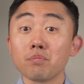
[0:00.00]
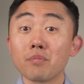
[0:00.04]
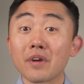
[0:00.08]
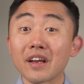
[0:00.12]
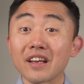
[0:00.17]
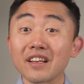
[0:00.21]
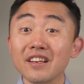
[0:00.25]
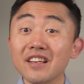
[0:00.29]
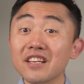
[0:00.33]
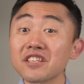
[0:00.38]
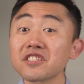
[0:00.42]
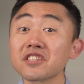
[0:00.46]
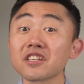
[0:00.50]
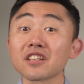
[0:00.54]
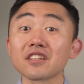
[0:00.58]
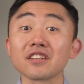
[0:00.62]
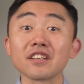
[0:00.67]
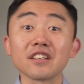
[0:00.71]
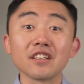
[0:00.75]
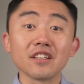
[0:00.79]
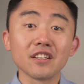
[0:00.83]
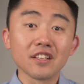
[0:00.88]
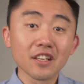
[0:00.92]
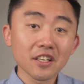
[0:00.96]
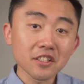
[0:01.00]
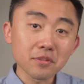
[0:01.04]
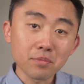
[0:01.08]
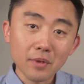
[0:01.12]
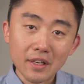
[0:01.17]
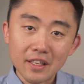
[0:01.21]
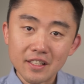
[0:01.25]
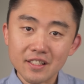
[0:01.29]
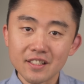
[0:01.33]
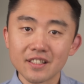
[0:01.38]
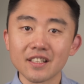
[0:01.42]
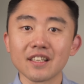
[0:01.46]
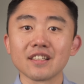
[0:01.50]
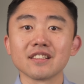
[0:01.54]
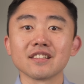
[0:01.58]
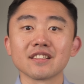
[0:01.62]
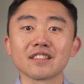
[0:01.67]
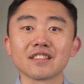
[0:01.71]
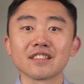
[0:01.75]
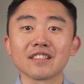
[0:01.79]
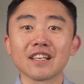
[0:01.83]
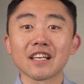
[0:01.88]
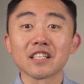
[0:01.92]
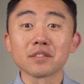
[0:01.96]
mechanistically does make
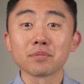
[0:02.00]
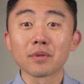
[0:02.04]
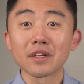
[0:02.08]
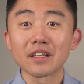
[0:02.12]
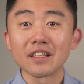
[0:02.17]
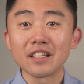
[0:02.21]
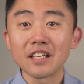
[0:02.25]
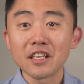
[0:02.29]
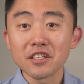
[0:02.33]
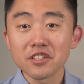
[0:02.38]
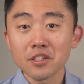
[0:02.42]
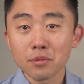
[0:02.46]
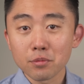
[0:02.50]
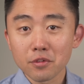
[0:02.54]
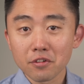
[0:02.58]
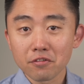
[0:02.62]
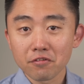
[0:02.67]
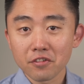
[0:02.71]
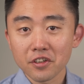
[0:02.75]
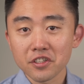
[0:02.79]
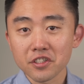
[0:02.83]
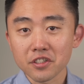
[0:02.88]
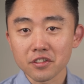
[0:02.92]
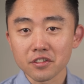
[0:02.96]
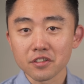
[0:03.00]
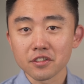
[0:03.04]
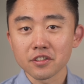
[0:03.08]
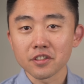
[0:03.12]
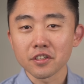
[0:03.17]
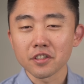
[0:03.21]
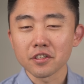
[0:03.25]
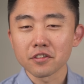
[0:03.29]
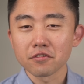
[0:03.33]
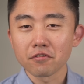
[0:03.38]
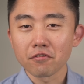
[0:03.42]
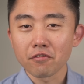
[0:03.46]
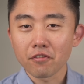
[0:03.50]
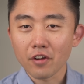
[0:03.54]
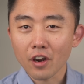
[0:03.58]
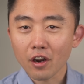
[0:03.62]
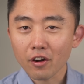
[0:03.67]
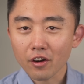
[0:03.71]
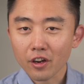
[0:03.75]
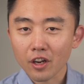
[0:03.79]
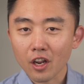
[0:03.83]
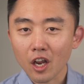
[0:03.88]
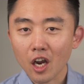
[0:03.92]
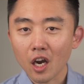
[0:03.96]
sense, as magnesium deficiency is
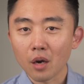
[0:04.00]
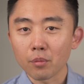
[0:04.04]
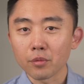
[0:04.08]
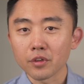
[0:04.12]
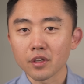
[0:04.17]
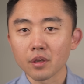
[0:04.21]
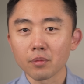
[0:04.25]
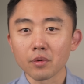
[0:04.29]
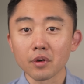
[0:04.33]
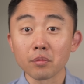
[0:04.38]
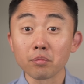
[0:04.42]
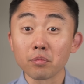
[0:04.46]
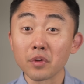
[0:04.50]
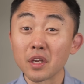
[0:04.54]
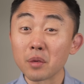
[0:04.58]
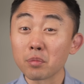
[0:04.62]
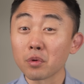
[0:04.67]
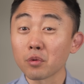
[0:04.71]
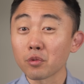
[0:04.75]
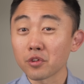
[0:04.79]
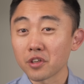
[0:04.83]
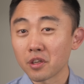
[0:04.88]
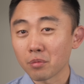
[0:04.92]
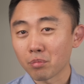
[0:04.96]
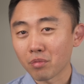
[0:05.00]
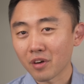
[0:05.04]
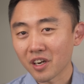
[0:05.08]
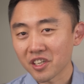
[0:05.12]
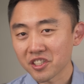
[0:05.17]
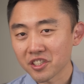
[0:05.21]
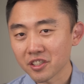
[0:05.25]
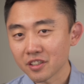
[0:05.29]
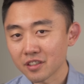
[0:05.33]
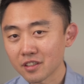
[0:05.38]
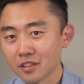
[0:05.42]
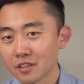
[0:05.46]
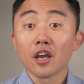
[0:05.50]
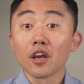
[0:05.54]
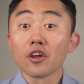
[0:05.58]
very common among people with depression.